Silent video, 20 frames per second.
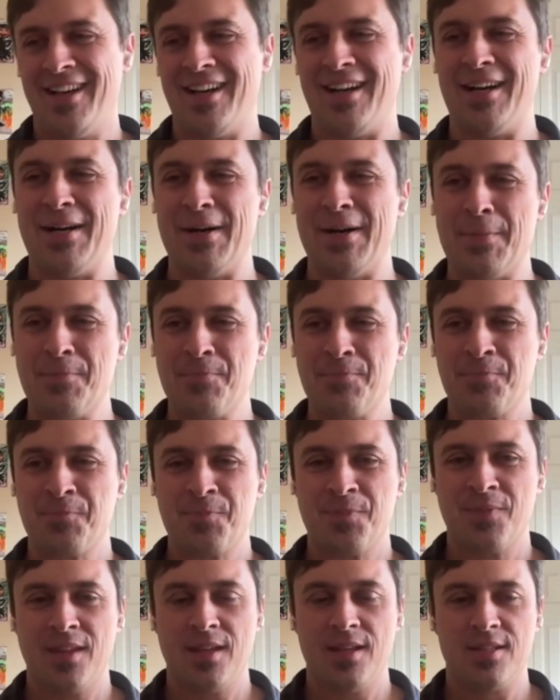Um,
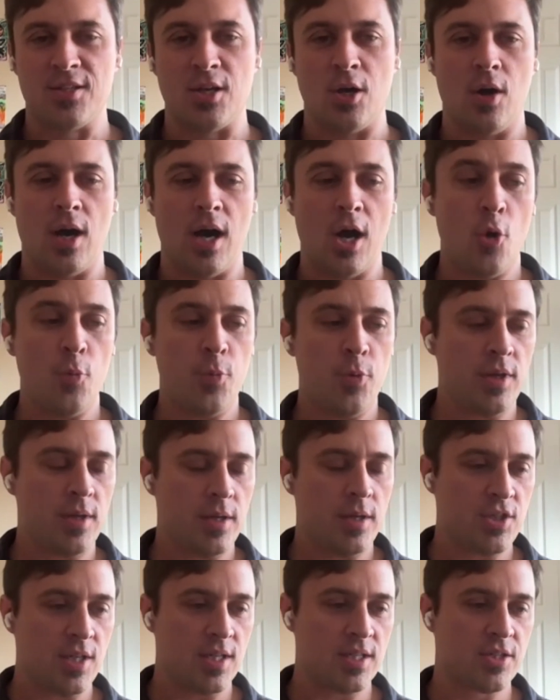so I hope you
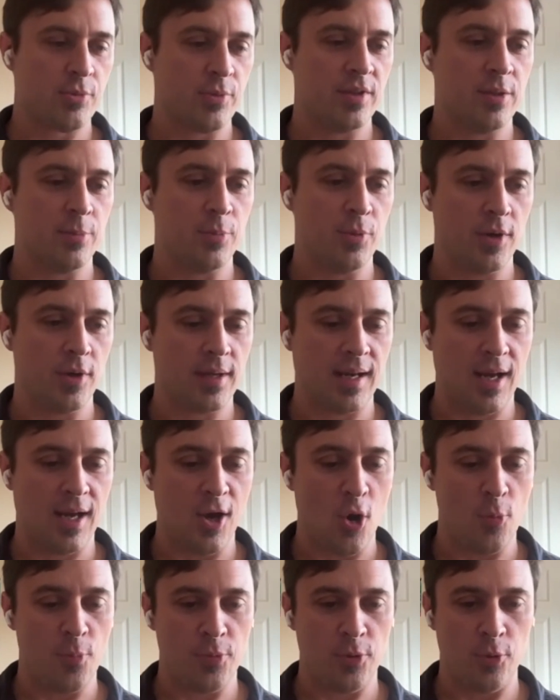get a chance to read the book, and I
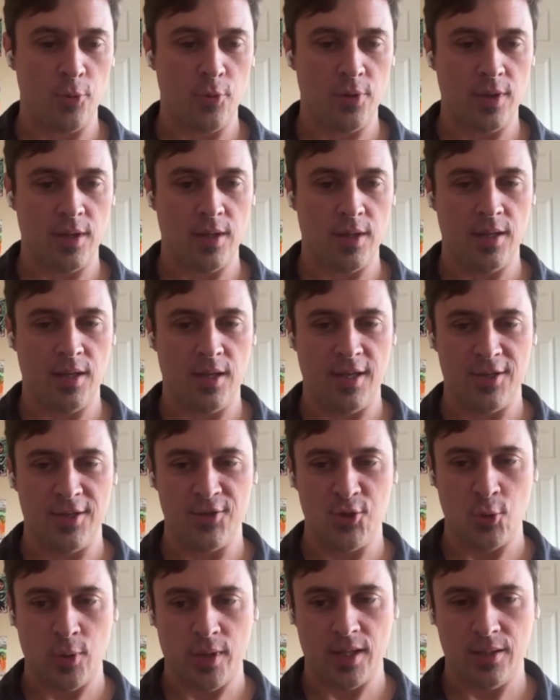hope you
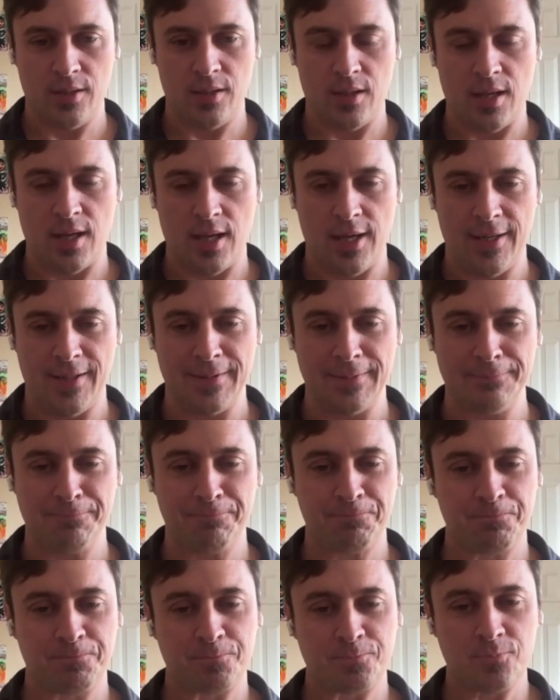enjoy it. I
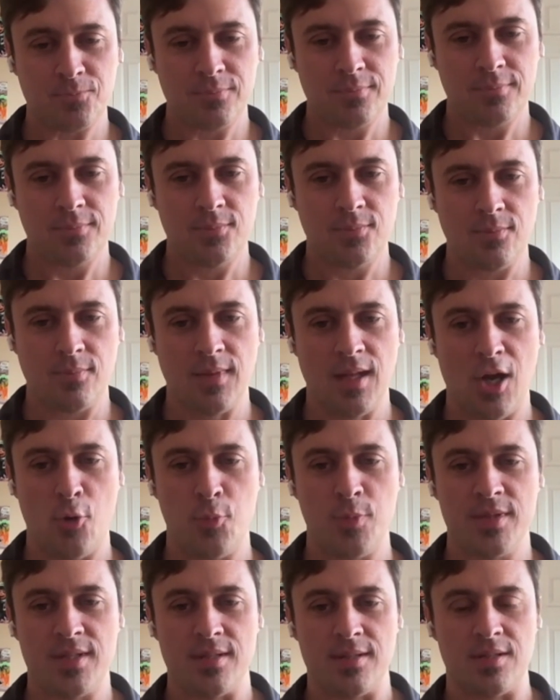
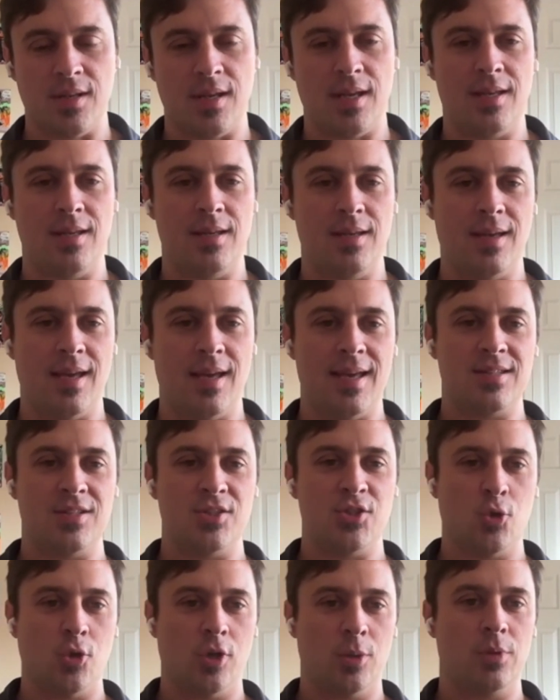hope it's as
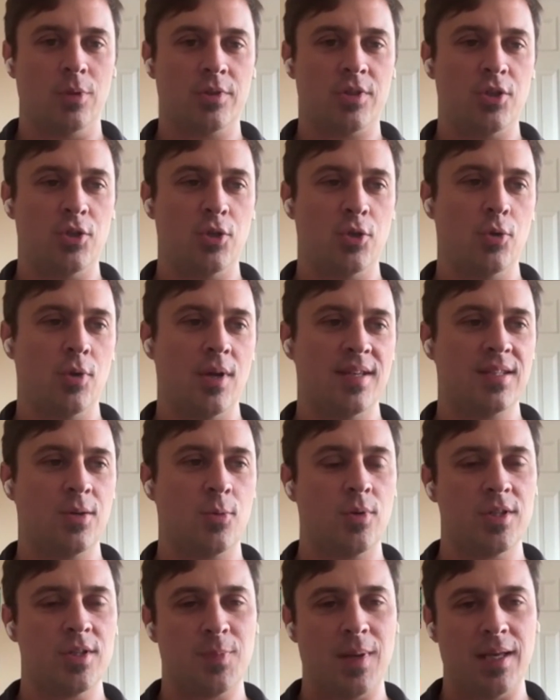enjoyable to you as
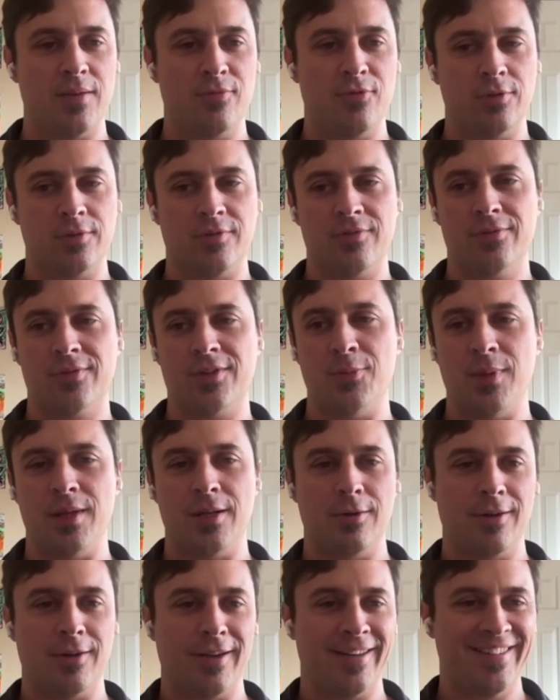it was painful to
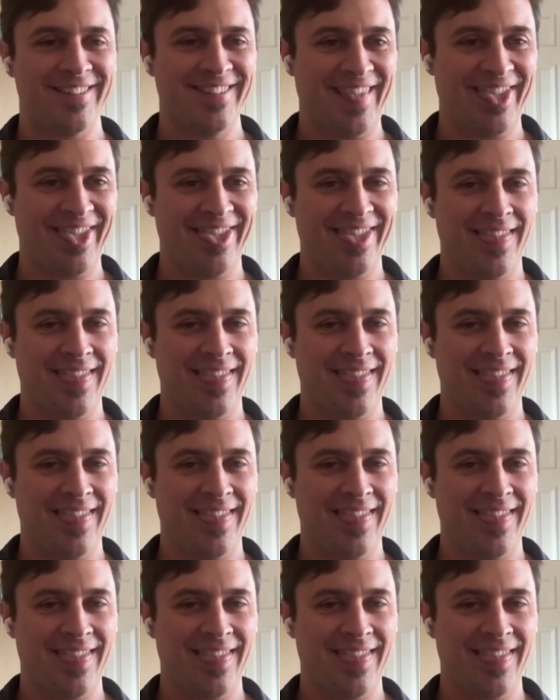me to write.